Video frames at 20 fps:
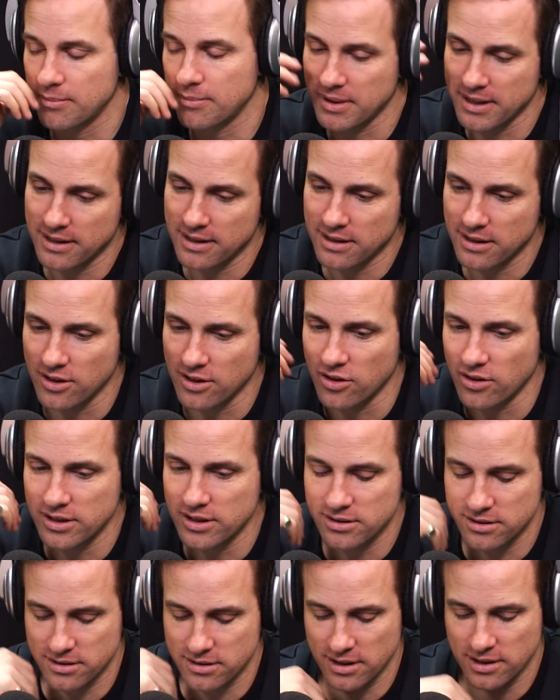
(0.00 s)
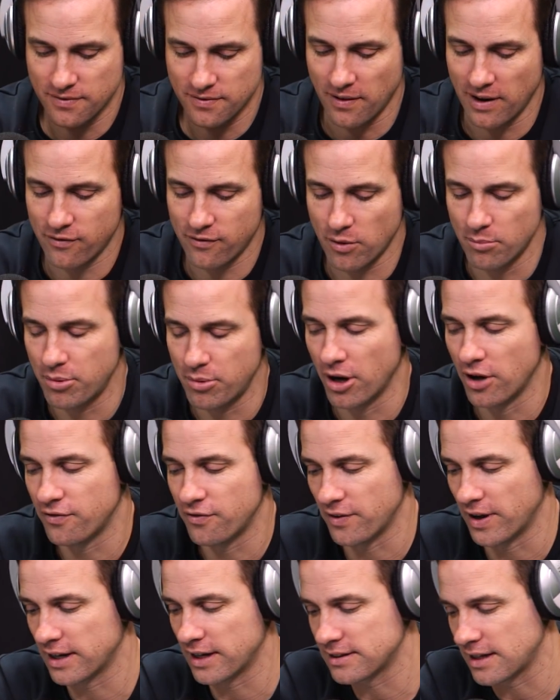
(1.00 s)
I mean, you know, he's, he's far from
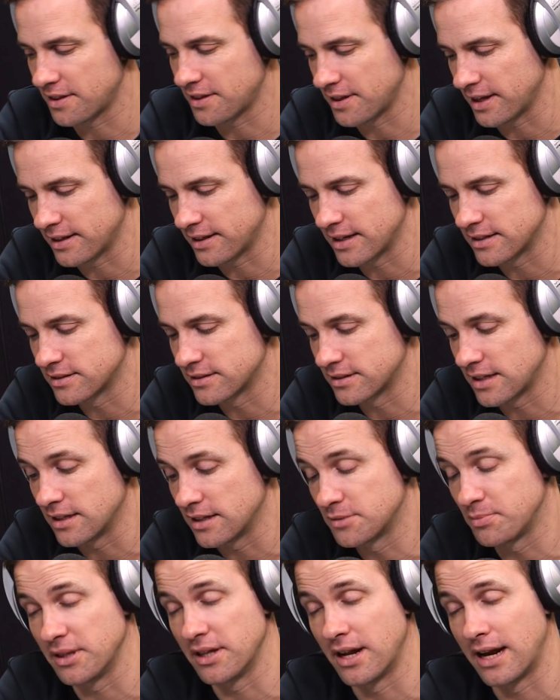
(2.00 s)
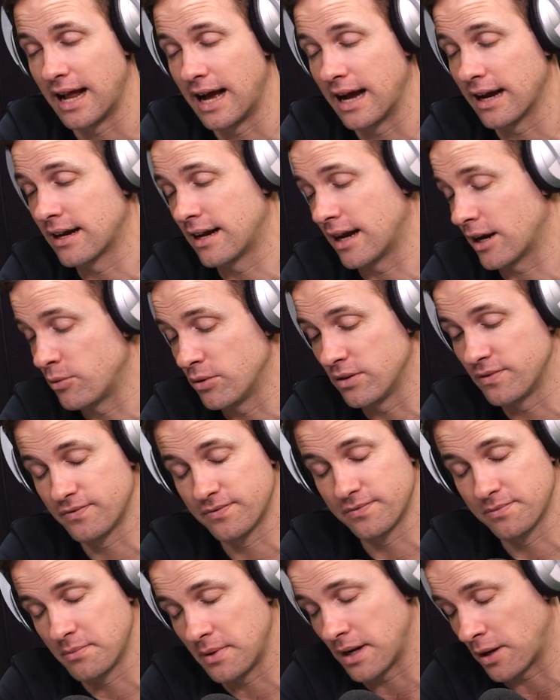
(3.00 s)
perfect. I think there's there's been a lack, like
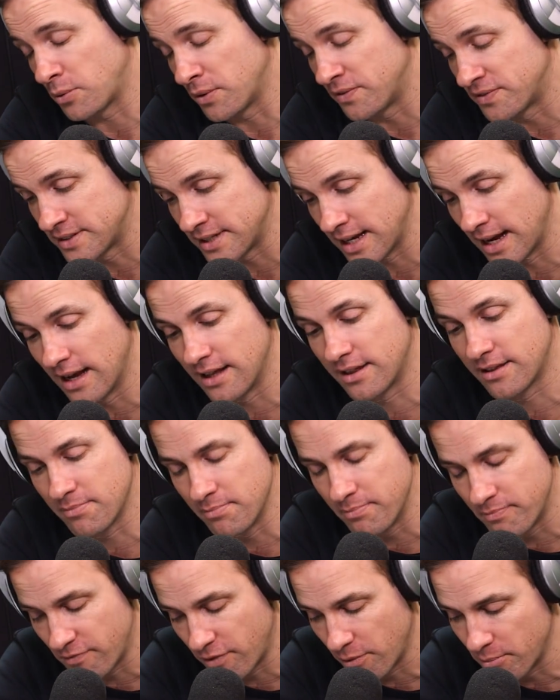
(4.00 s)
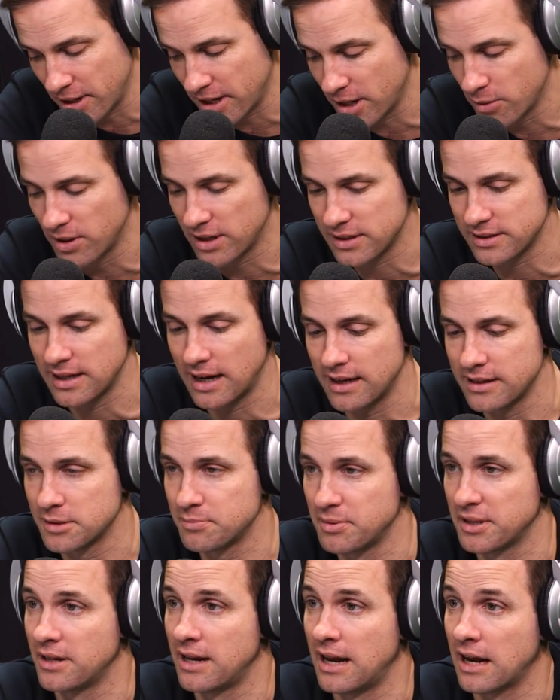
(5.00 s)
we've like we've said for many weeks now.
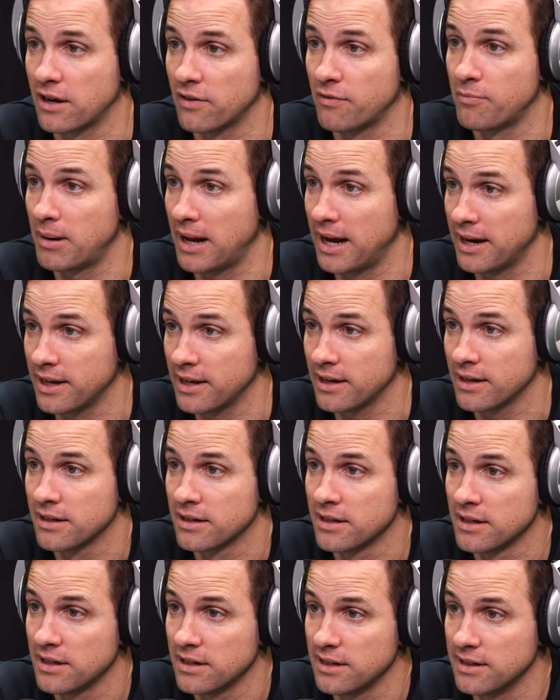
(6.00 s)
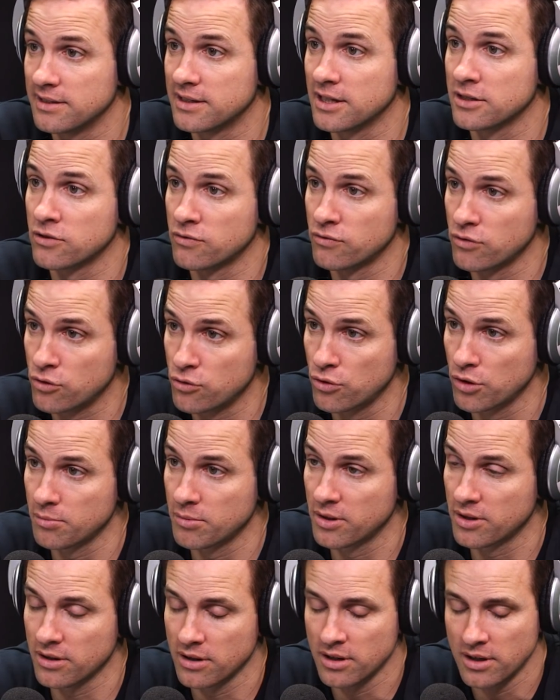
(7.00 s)
There's been a lack of planning in terms of
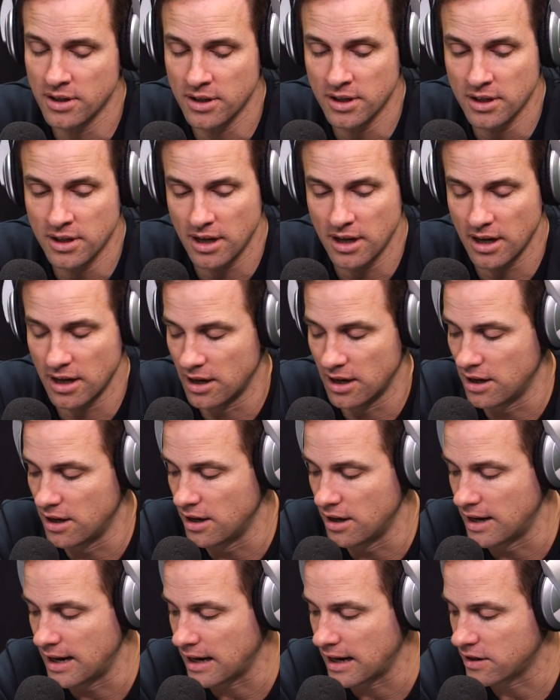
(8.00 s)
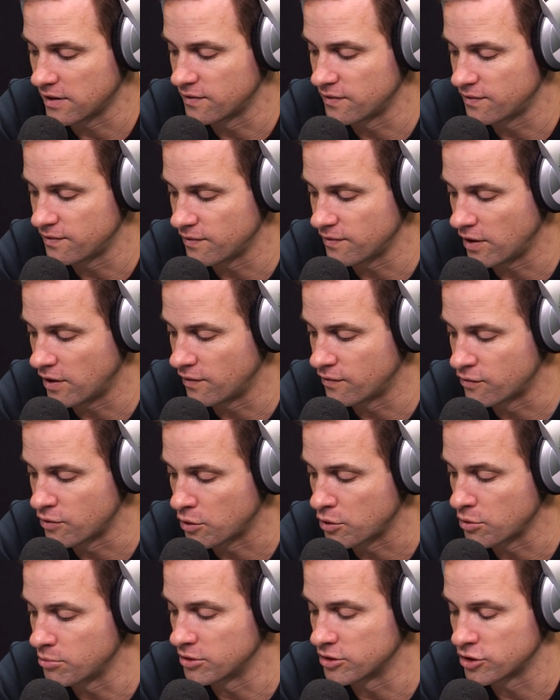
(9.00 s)
recruitment, uh, a lack of, of
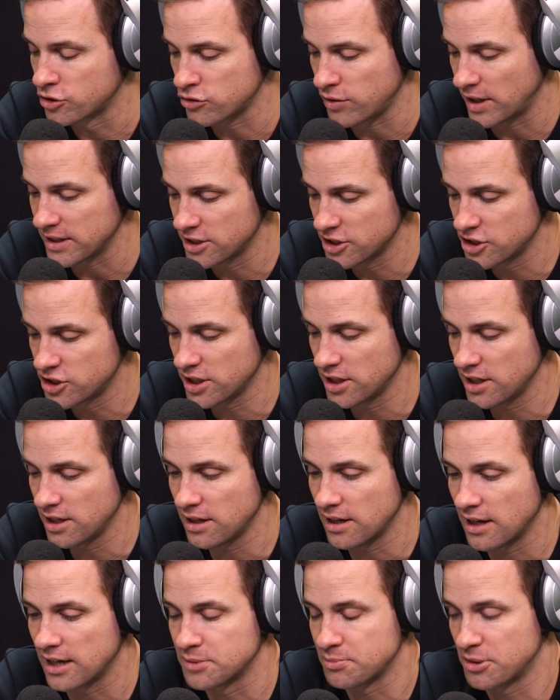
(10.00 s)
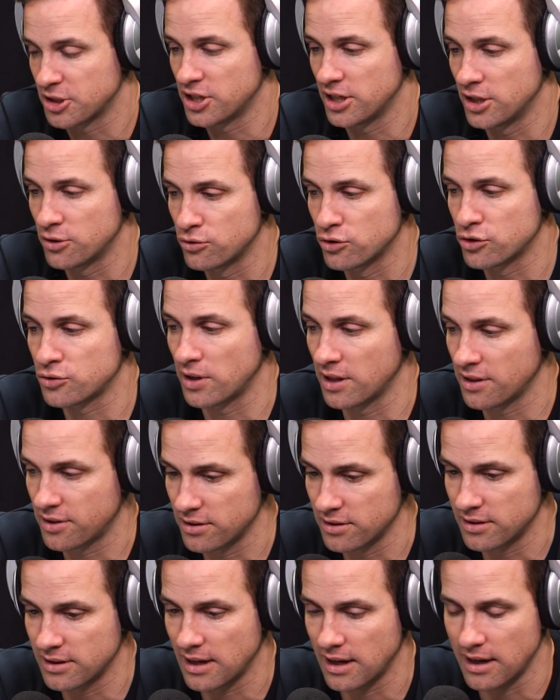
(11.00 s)
recruitment strategy, especially to
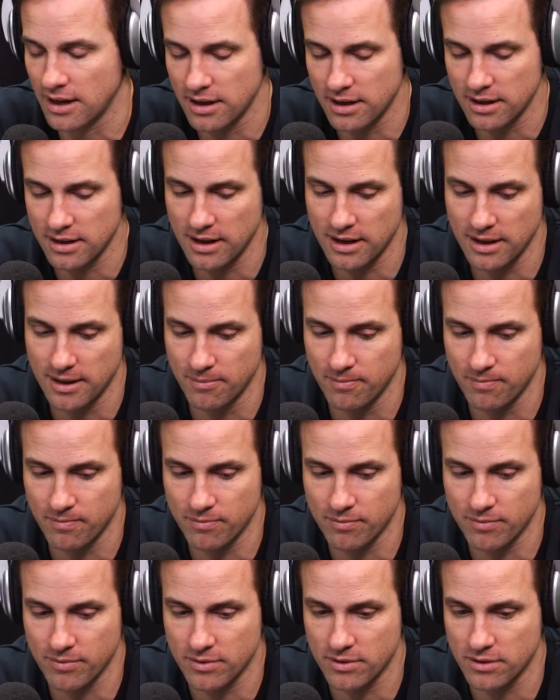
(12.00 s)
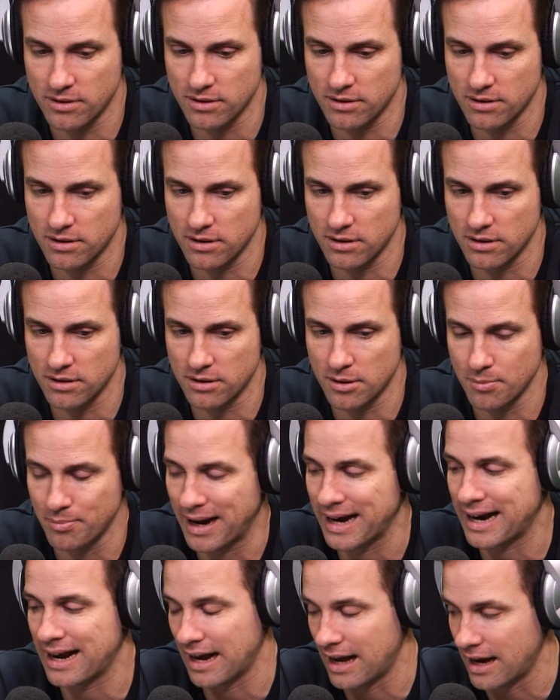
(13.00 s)
strengthen the um, the, the, the
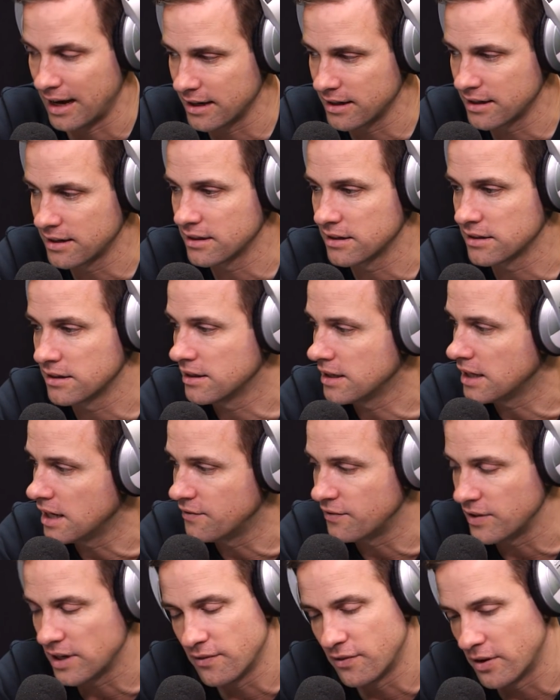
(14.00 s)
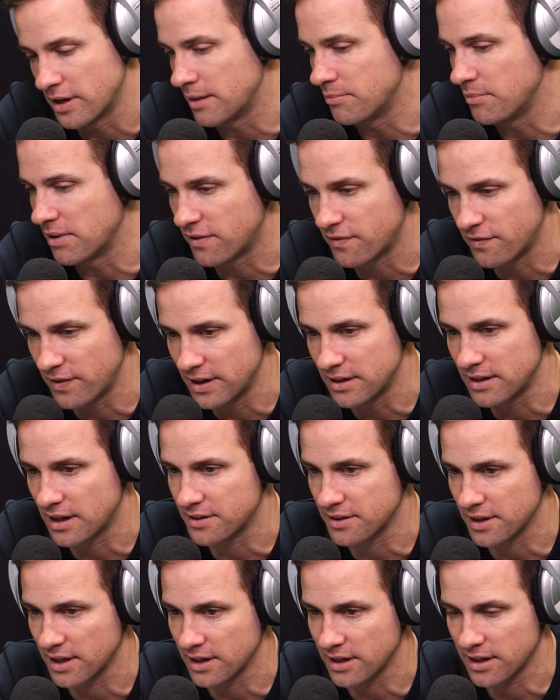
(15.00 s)
back line, if, even in midfield.
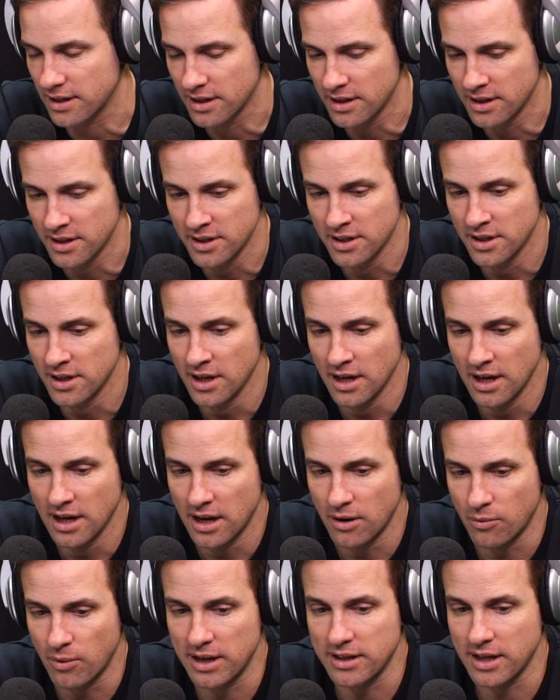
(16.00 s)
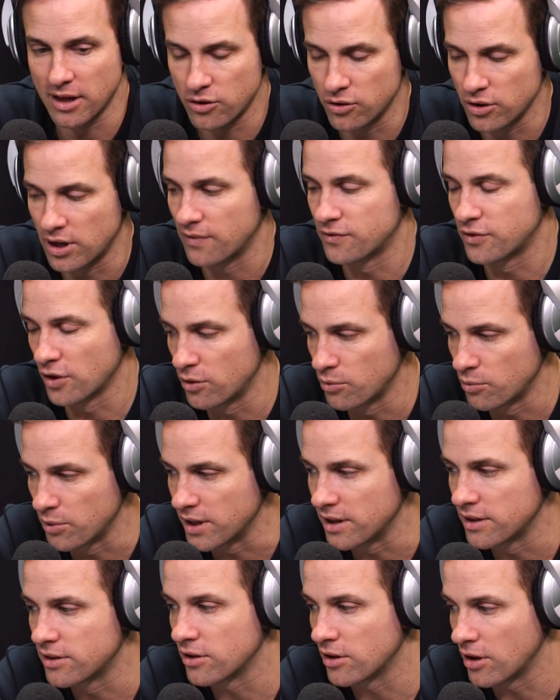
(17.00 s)
I think where they could have done
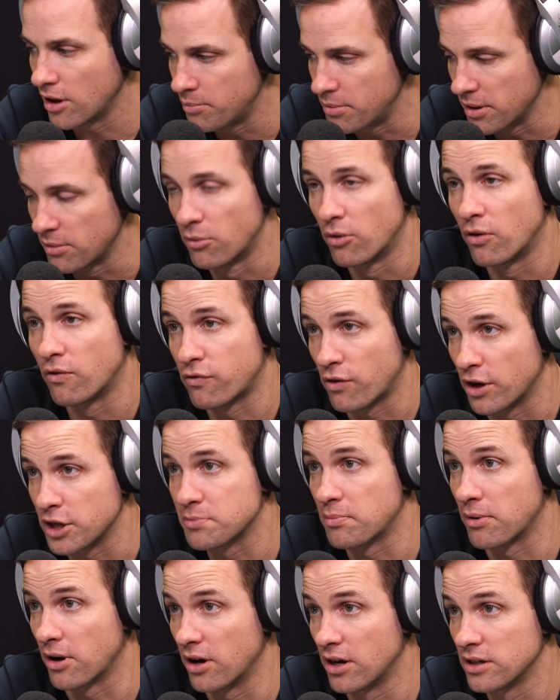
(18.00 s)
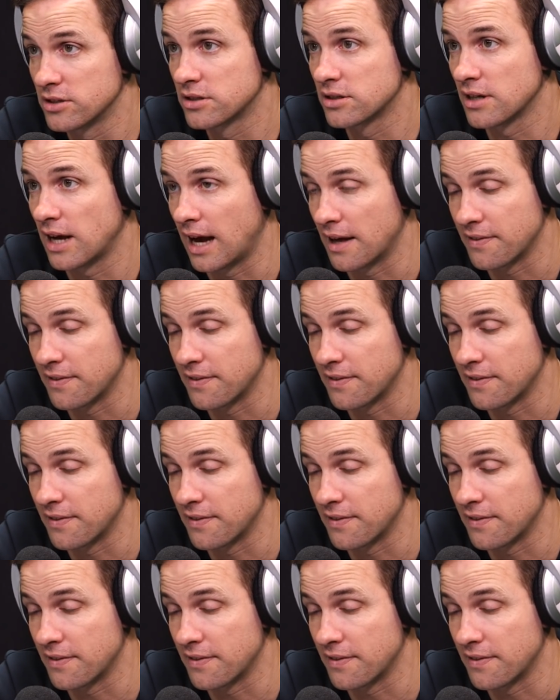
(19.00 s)
with a bit more fresh blood.